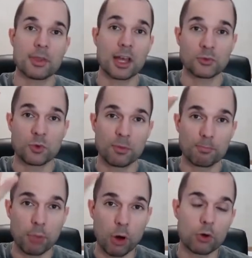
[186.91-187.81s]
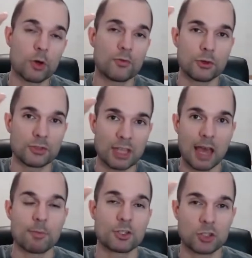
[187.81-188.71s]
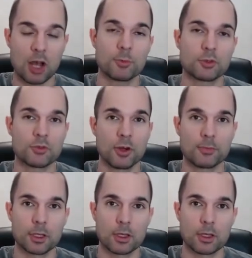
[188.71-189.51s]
and that's where the bulk of your damage comes from.